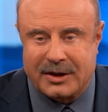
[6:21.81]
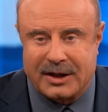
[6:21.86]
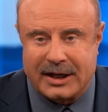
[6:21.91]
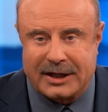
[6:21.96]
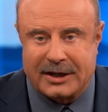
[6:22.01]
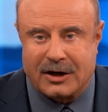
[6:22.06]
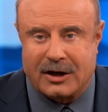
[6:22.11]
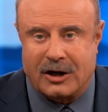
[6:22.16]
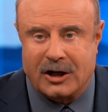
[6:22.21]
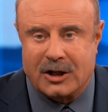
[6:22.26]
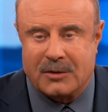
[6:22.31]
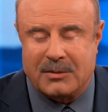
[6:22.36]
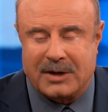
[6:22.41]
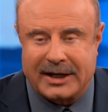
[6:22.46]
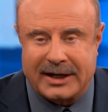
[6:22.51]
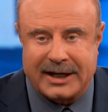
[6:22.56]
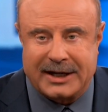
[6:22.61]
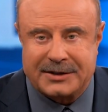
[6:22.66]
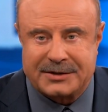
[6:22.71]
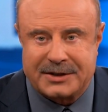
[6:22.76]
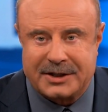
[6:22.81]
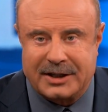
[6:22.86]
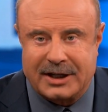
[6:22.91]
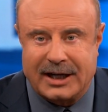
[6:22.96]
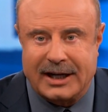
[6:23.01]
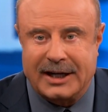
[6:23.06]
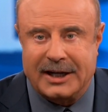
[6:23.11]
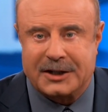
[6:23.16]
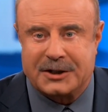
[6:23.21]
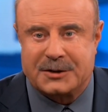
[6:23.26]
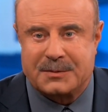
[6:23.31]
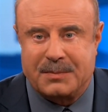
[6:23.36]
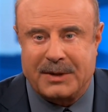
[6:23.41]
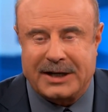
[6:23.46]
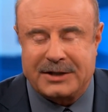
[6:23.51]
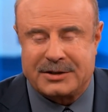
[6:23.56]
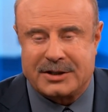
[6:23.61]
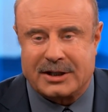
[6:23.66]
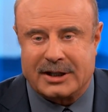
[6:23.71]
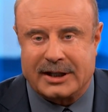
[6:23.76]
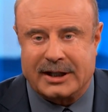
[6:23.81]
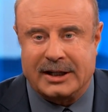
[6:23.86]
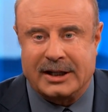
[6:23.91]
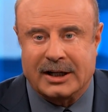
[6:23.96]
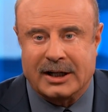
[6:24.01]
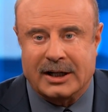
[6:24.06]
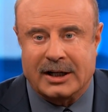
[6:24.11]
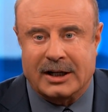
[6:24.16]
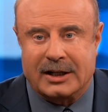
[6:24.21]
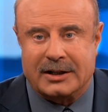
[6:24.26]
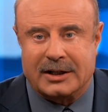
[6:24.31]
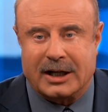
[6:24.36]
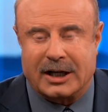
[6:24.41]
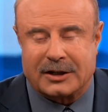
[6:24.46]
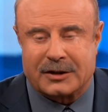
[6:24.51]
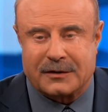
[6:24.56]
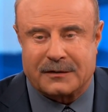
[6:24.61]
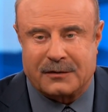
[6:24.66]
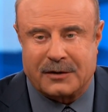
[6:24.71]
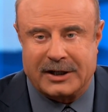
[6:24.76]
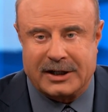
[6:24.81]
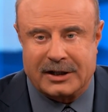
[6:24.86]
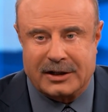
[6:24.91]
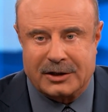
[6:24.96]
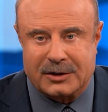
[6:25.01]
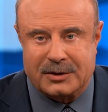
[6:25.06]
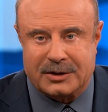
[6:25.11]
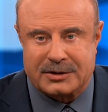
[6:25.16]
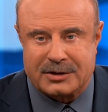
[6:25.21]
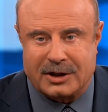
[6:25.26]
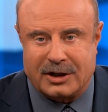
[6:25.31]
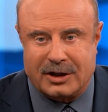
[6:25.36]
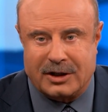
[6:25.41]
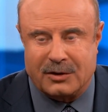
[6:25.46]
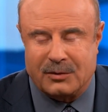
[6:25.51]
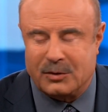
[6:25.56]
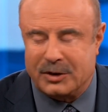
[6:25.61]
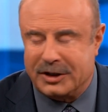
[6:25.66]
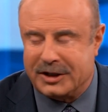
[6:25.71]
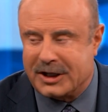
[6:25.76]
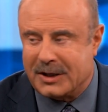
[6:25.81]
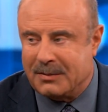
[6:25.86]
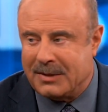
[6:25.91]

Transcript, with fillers: to thank all of my guests today, especially Dr. Freda Lewis Hall. Will you come